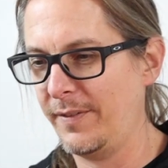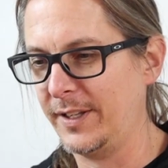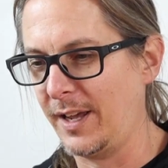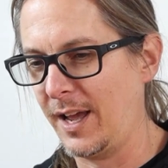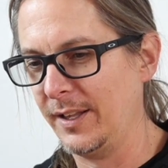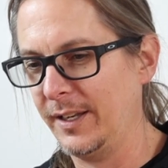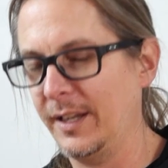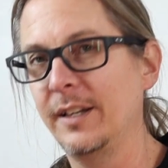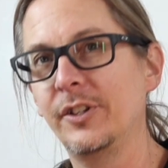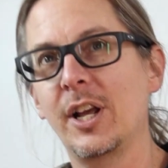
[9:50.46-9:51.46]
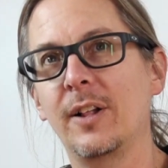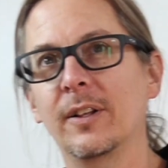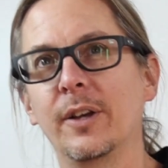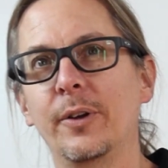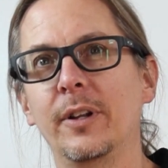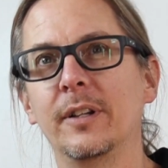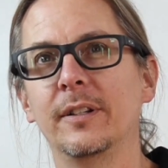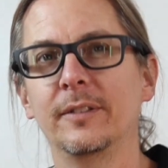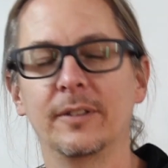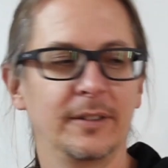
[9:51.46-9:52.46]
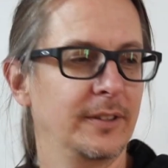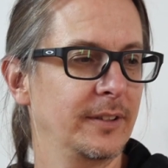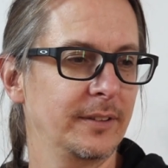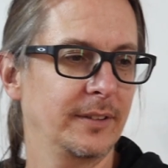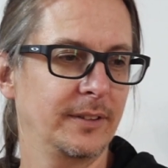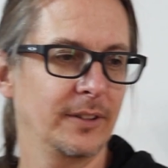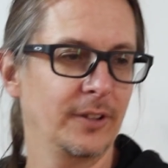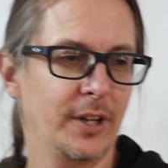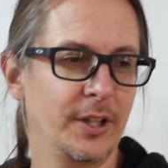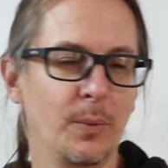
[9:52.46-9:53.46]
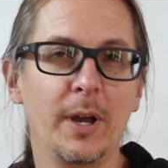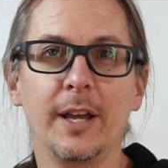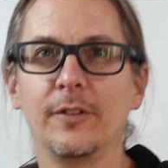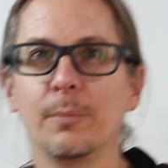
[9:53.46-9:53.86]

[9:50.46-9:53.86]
it dialed in and gel coated and looking the way it's